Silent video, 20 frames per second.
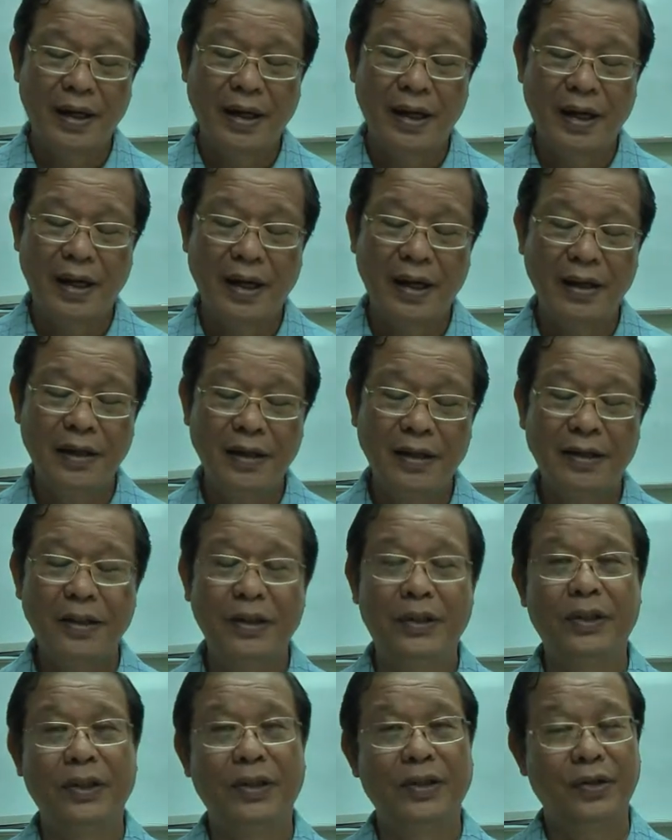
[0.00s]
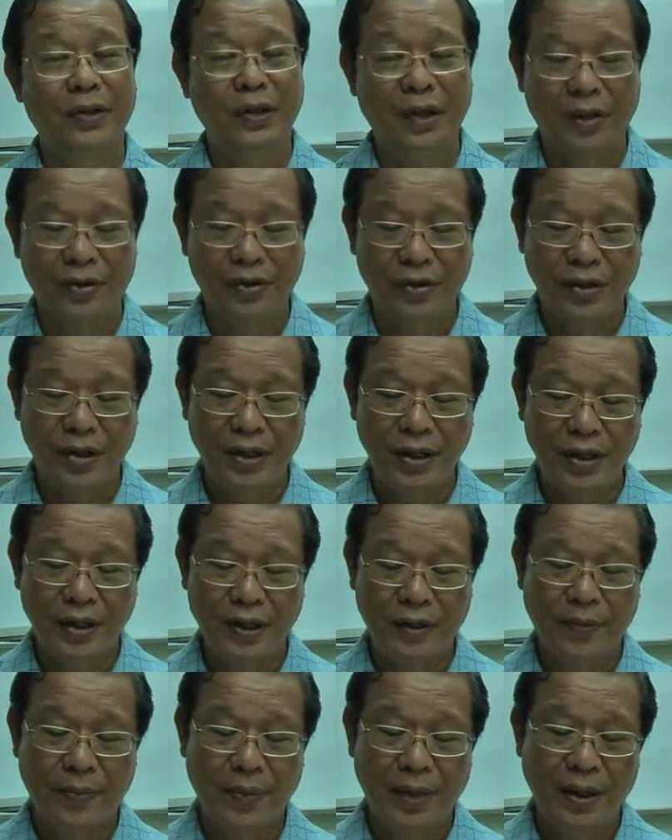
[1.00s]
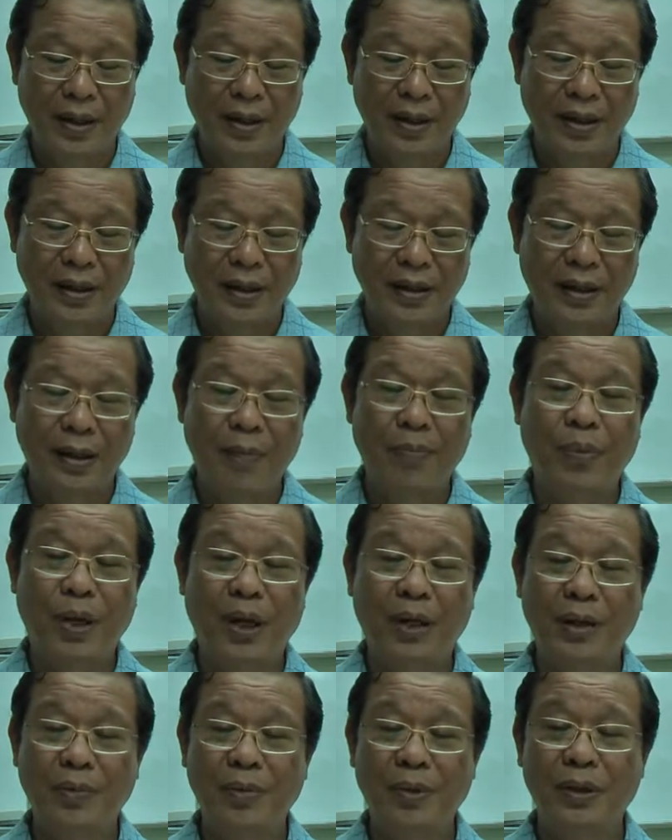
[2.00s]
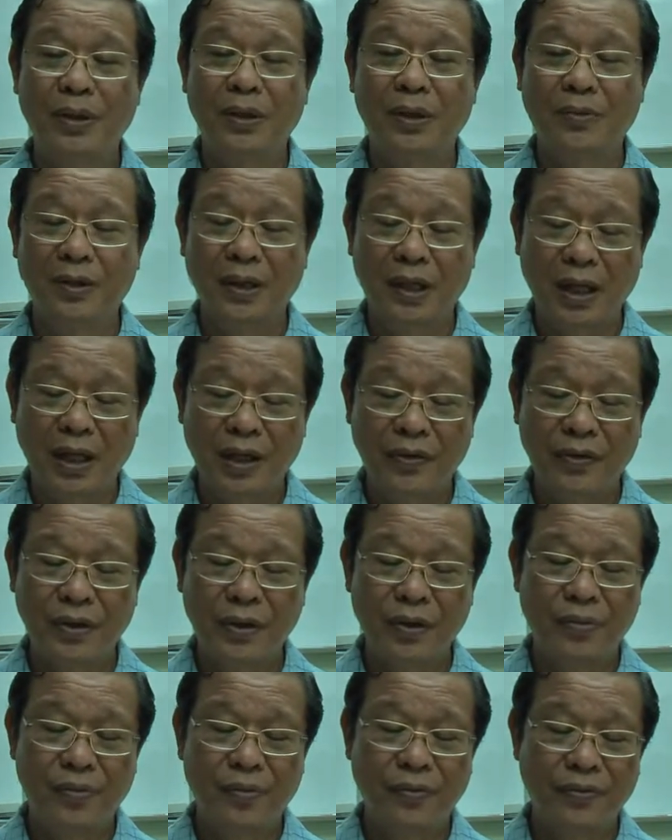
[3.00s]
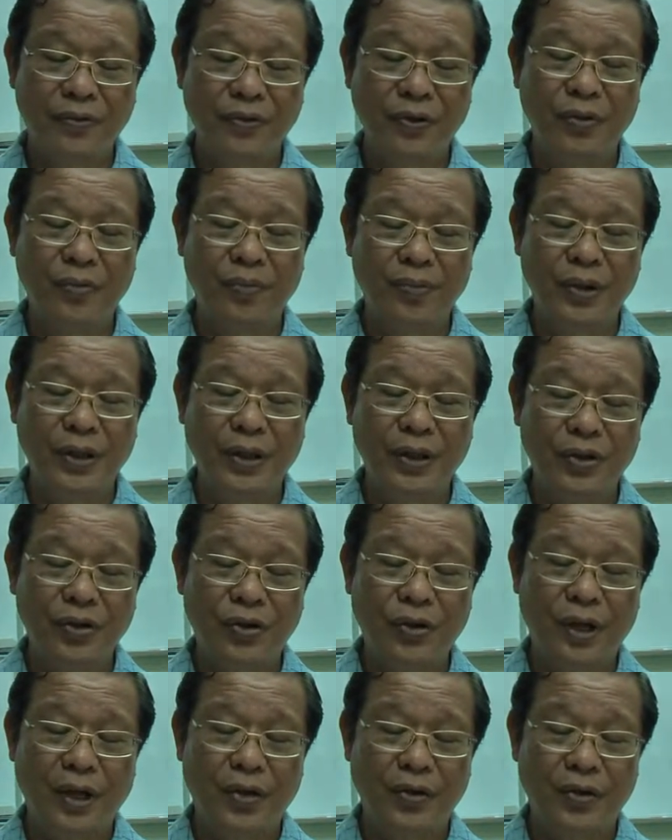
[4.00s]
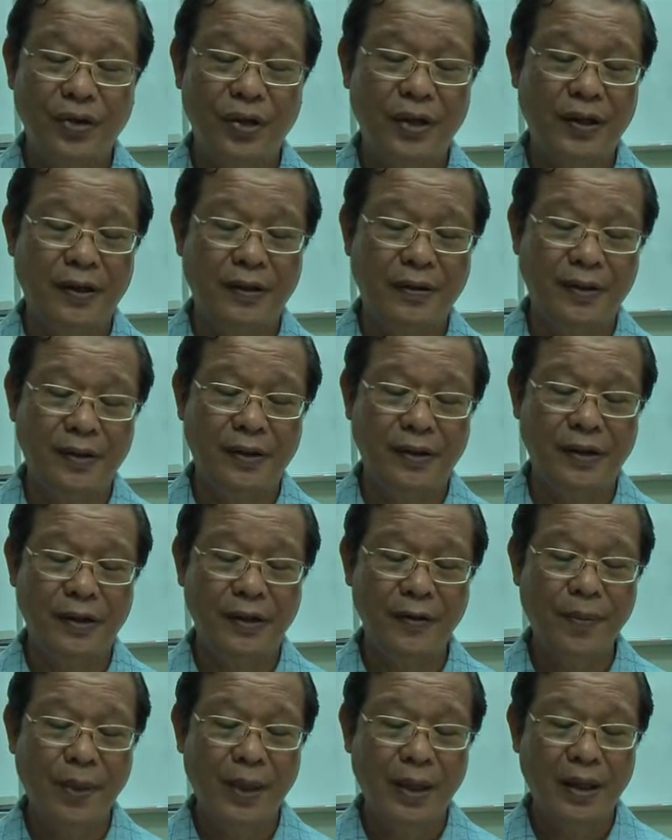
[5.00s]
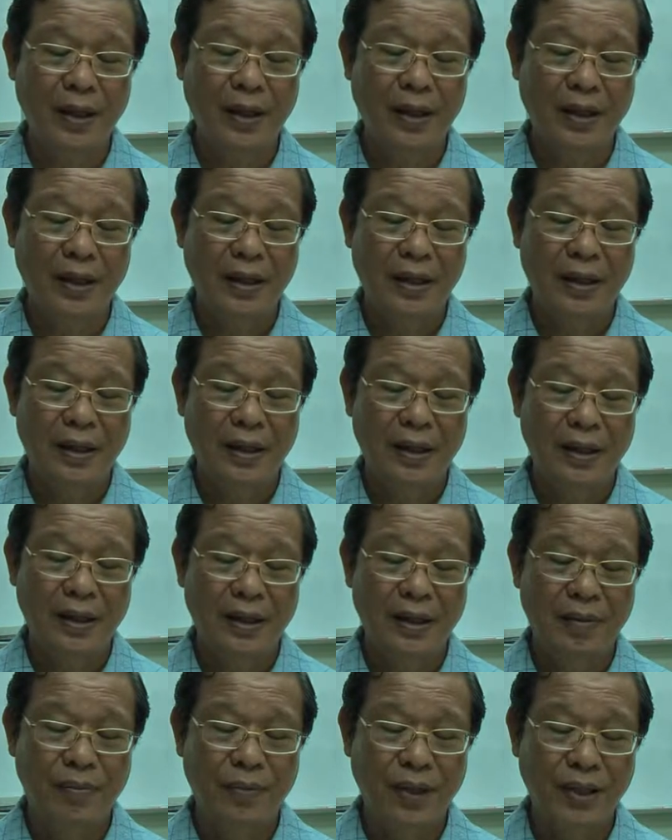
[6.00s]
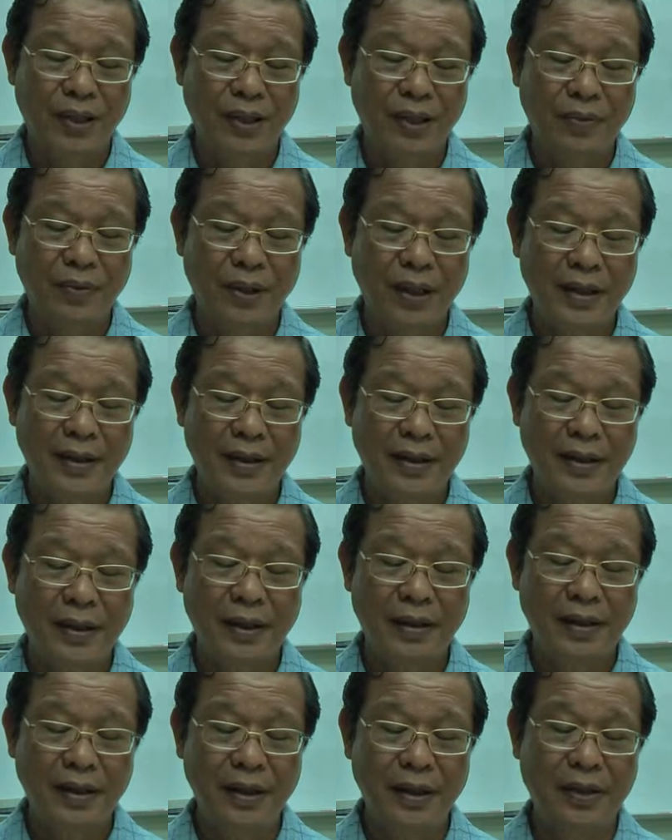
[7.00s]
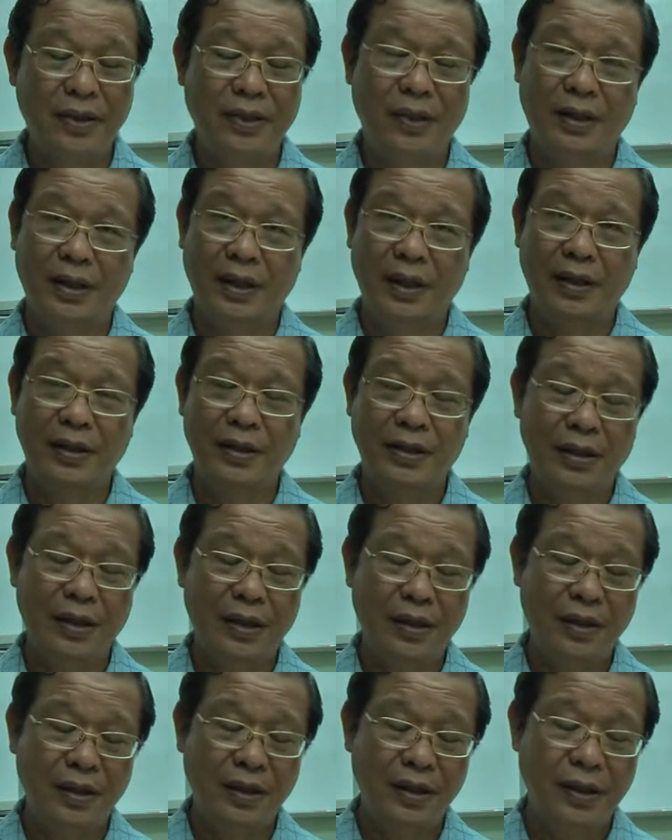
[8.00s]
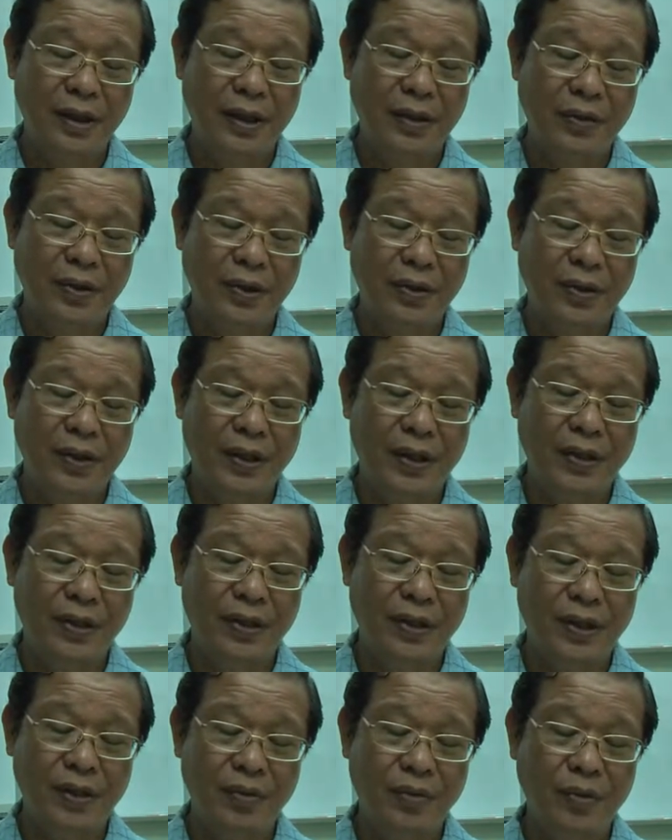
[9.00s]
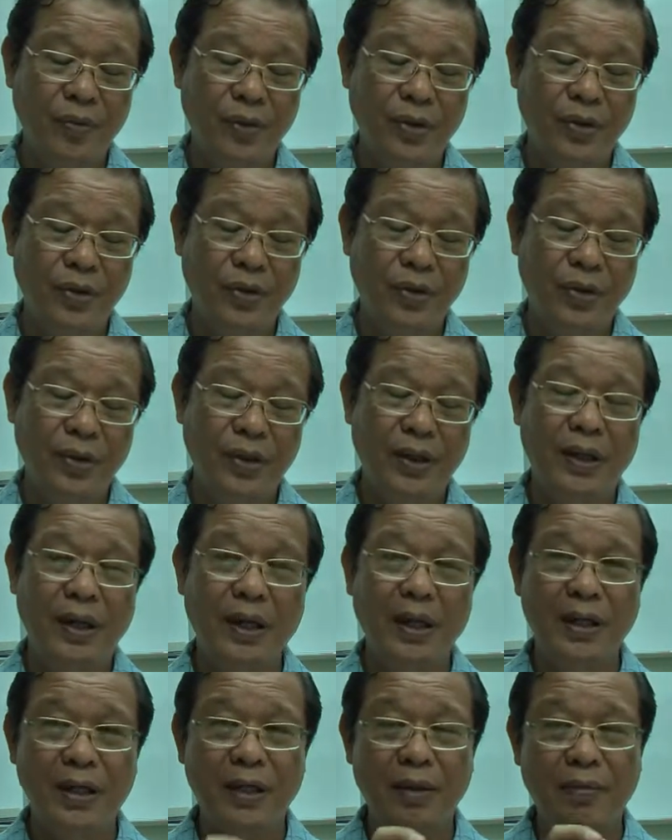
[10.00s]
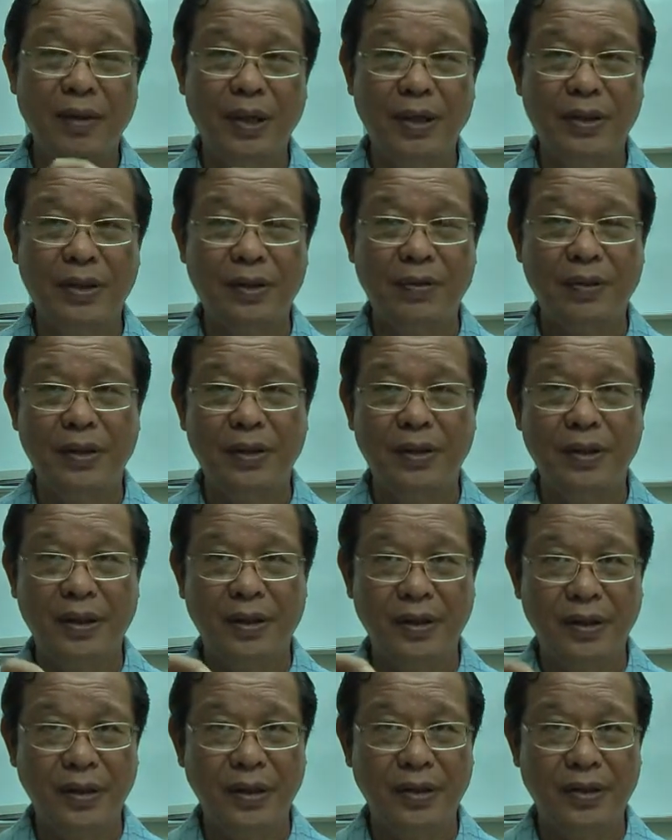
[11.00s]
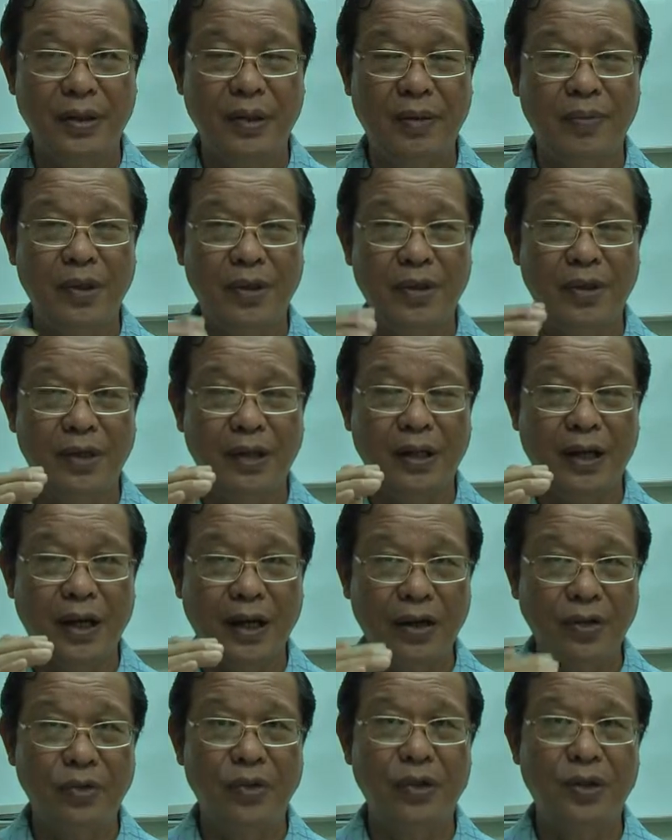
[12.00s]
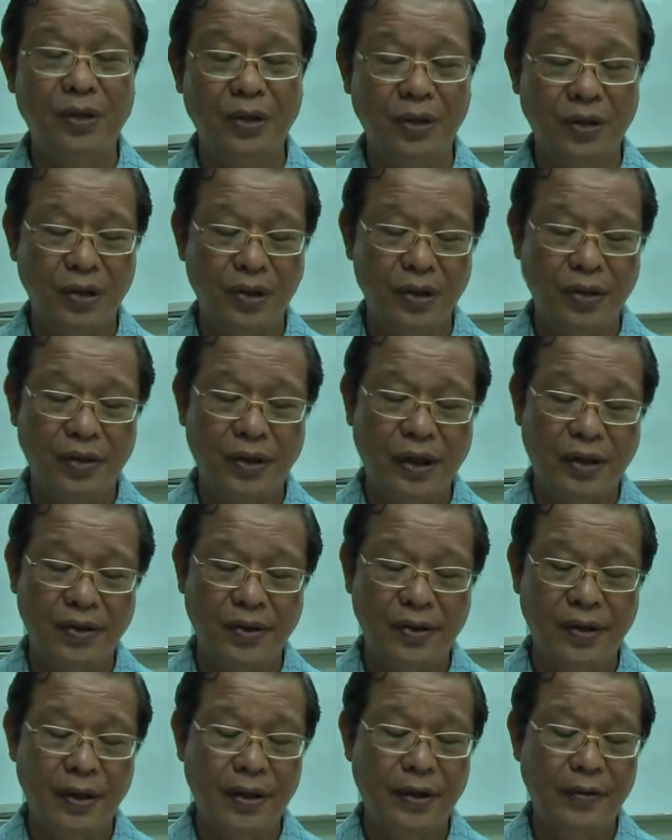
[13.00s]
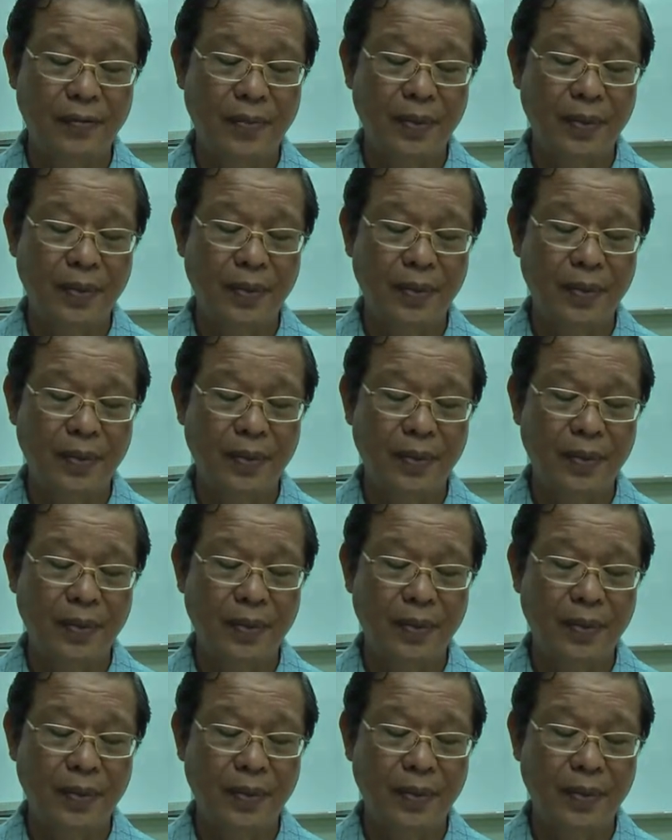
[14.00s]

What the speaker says: And the teaching starts here. The parable of the elephant footprint starts here. Okay? The Blessed One said this. This is another keyword you can see. The moment you see the line, the Blessed One said this, that means the actual teaching starts there.